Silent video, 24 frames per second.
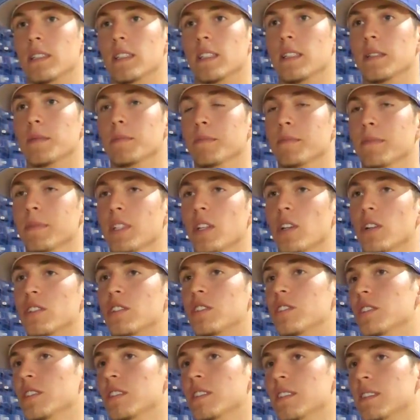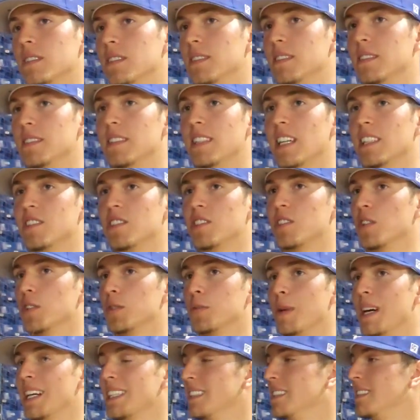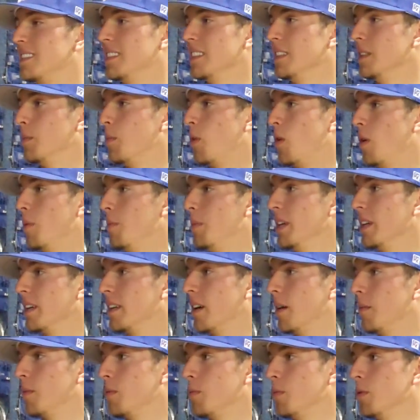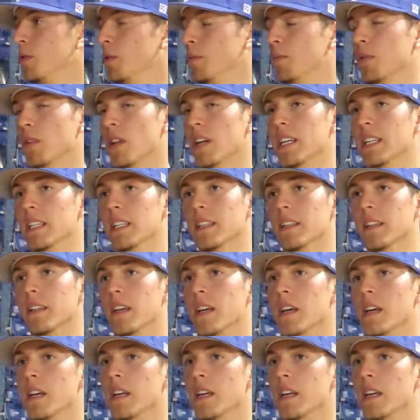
um, you know, it's just that just goes back to seeing the ball and being comfortable with the plate, and